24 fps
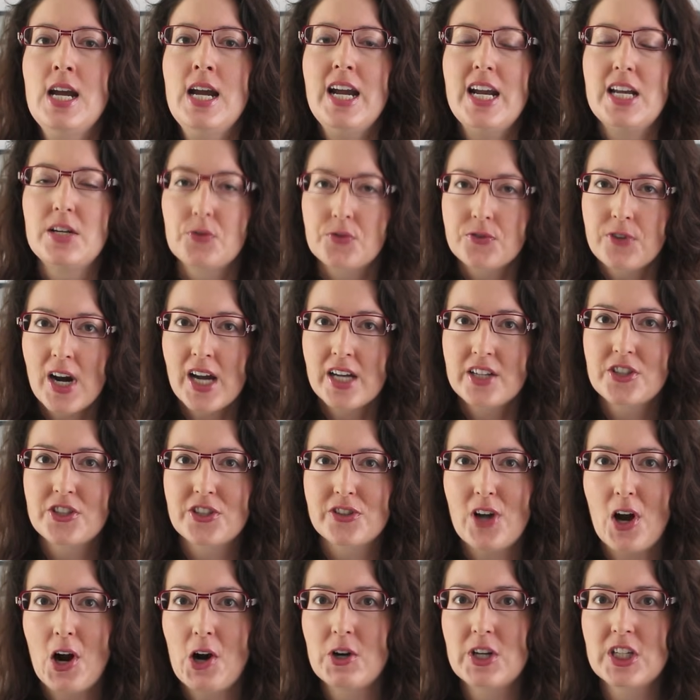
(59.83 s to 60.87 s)
In French,
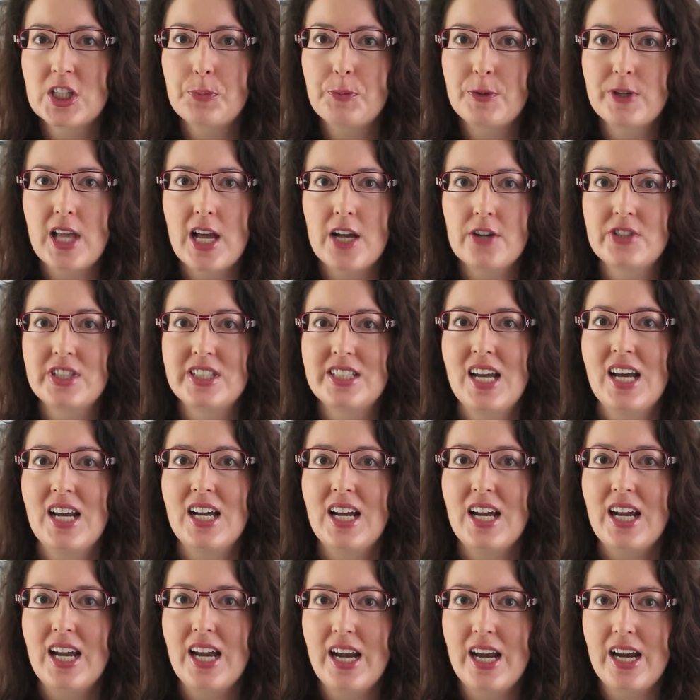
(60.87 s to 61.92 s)
the R is pronounced
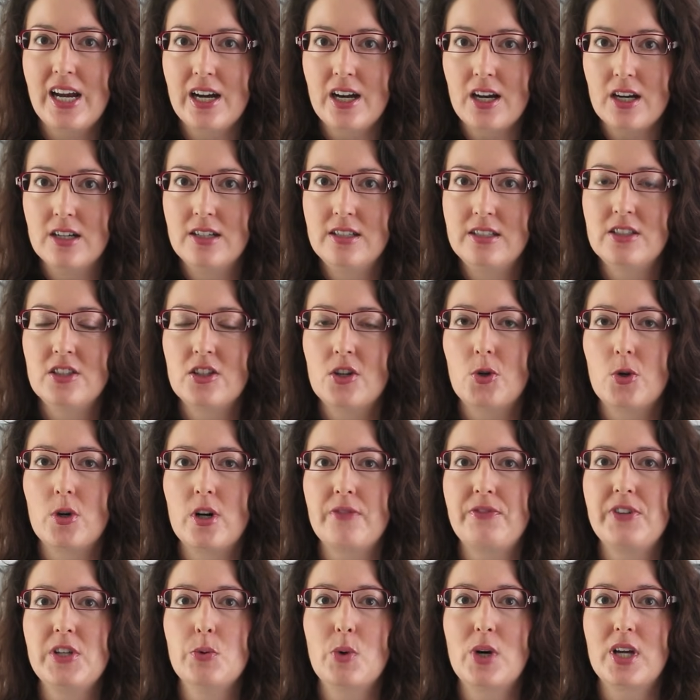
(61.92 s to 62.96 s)
R, or
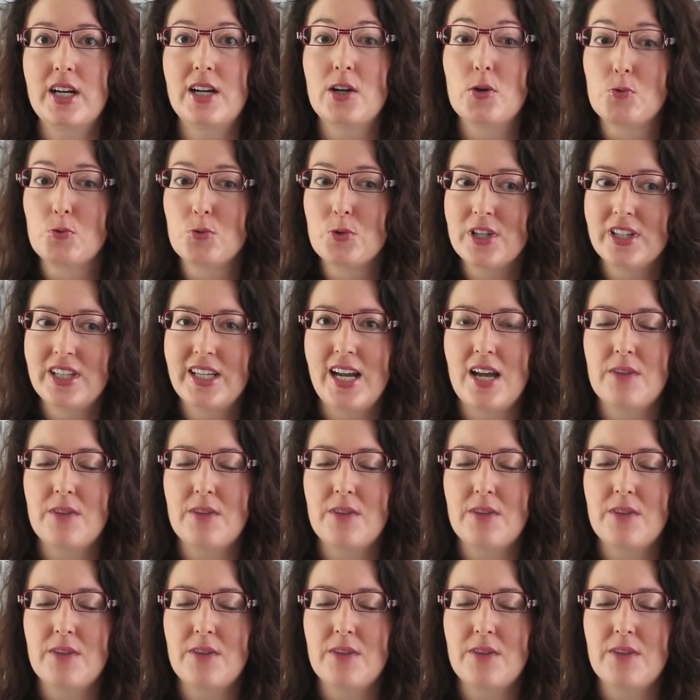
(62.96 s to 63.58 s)
if you want to really